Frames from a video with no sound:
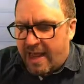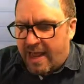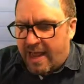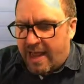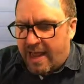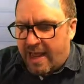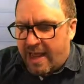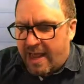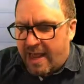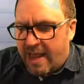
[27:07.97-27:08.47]

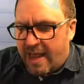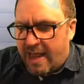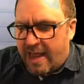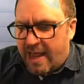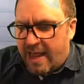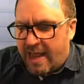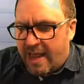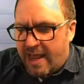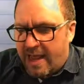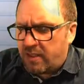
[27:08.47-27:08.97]
Okay.
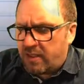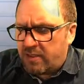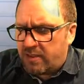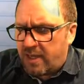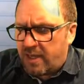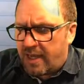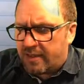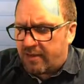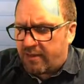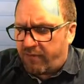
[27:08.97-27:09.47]
He's
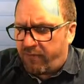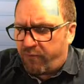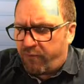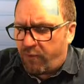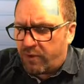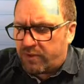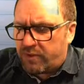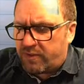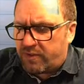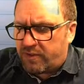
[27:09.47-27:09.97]
got the
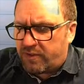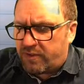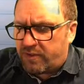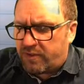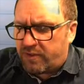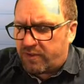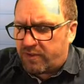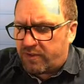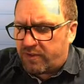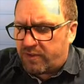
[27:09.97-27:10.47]
force of
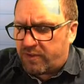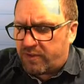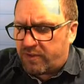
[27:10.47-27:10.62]
drag